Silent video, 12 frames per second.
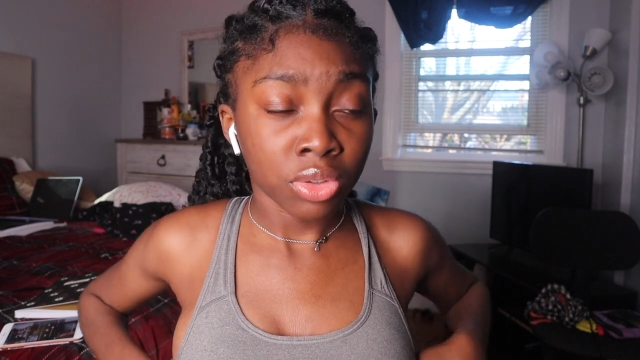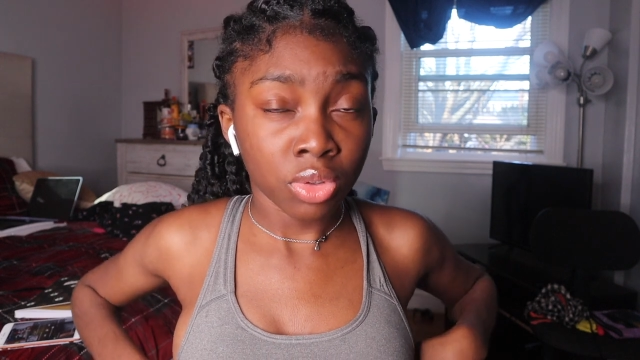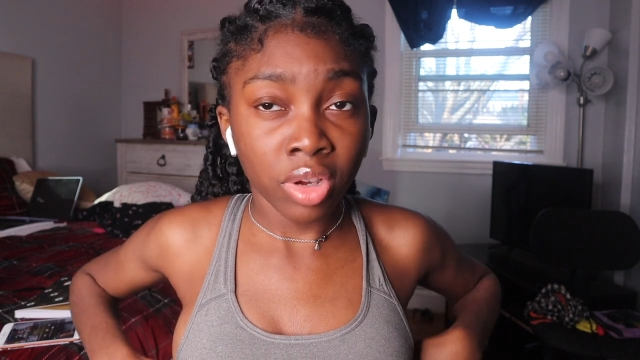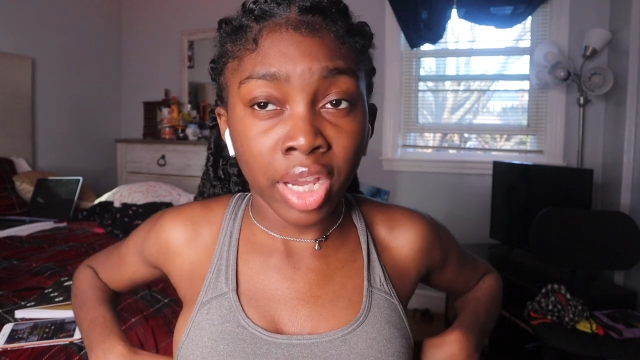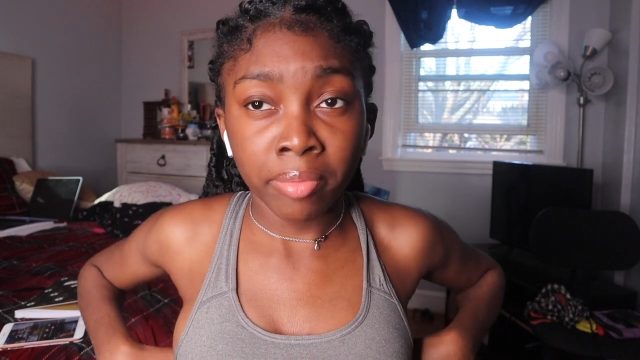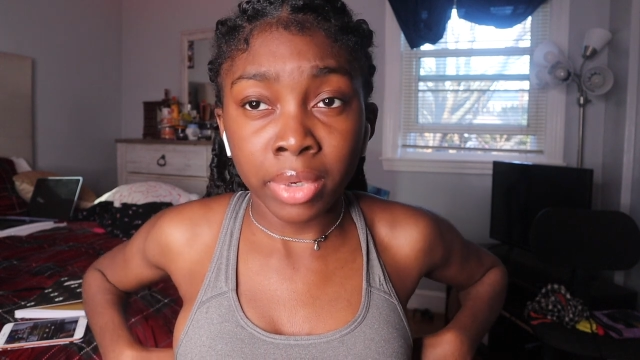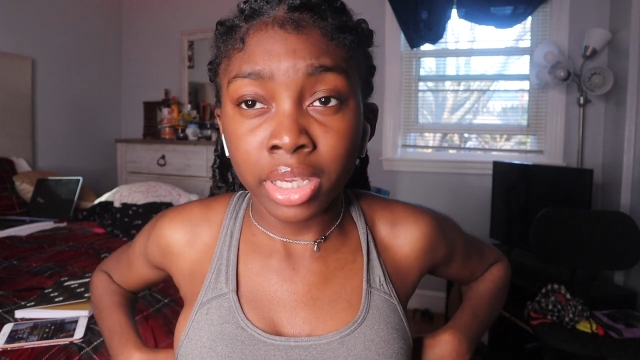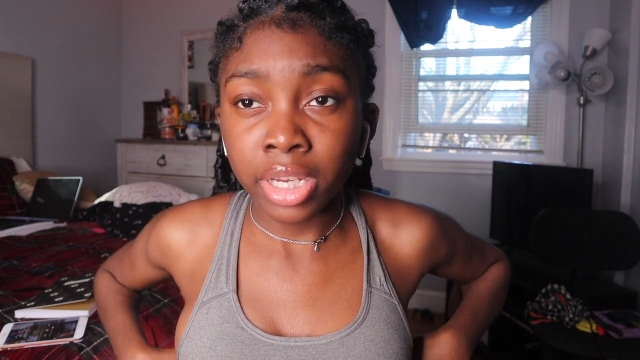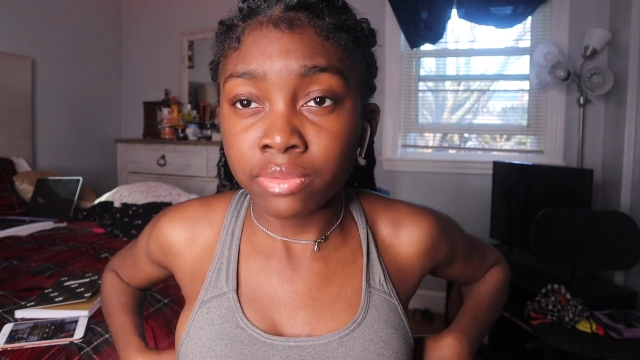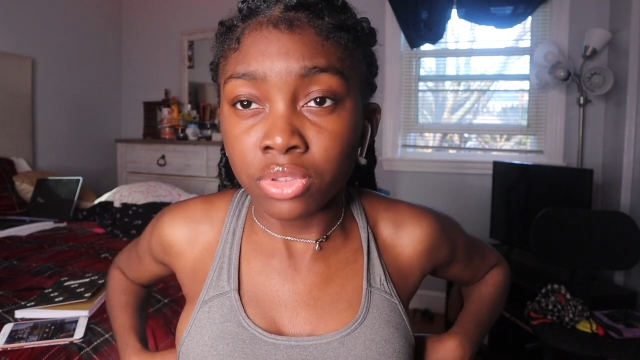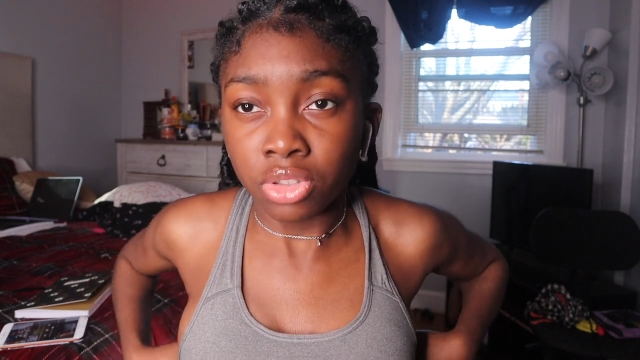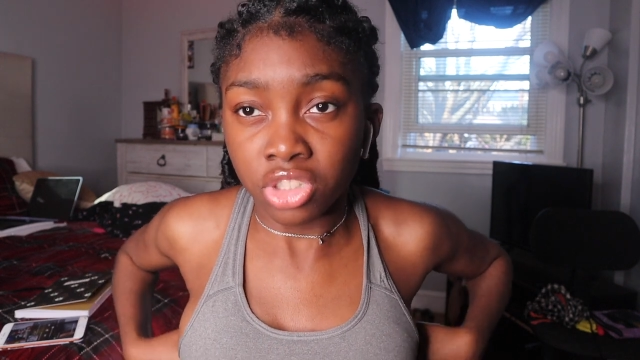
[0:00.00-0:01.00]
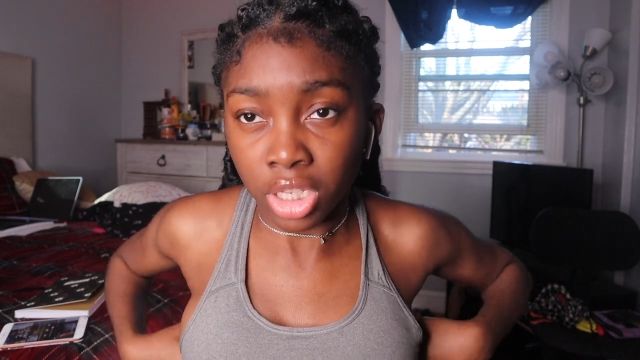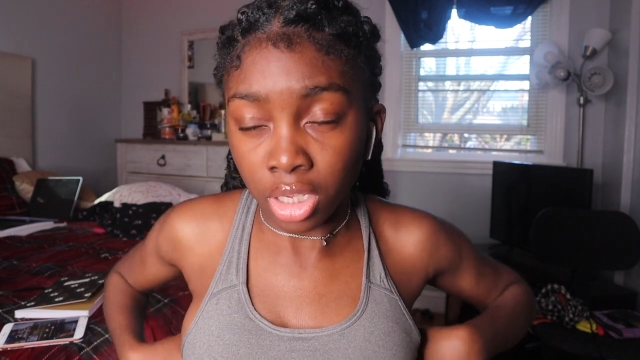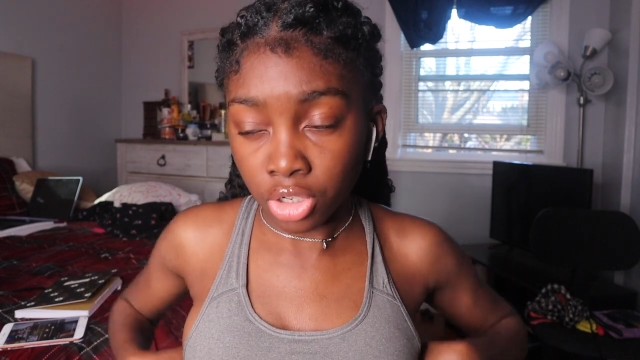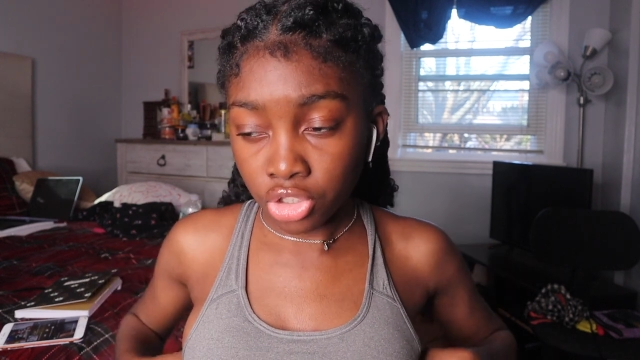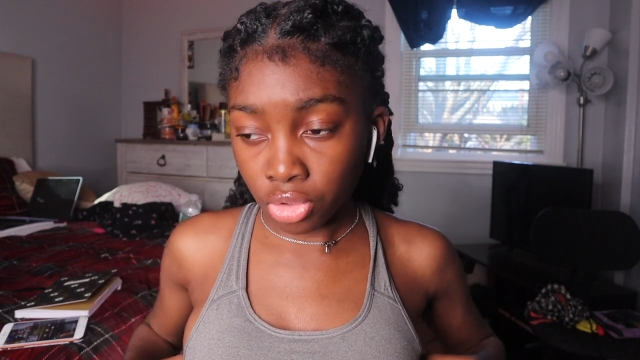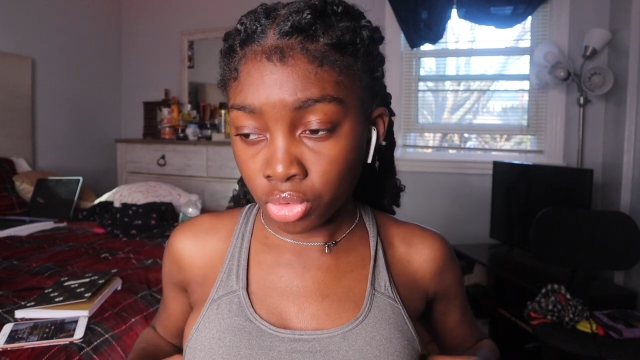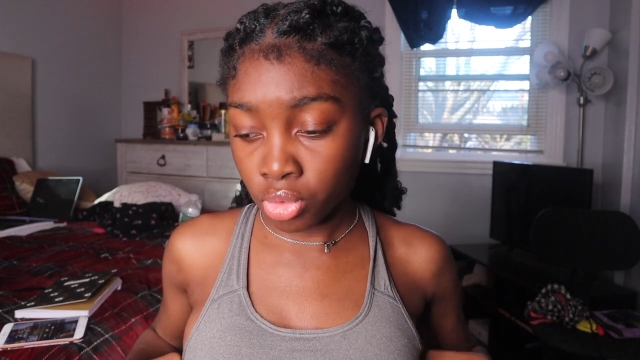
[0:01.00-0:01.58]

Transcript: So I might have to change it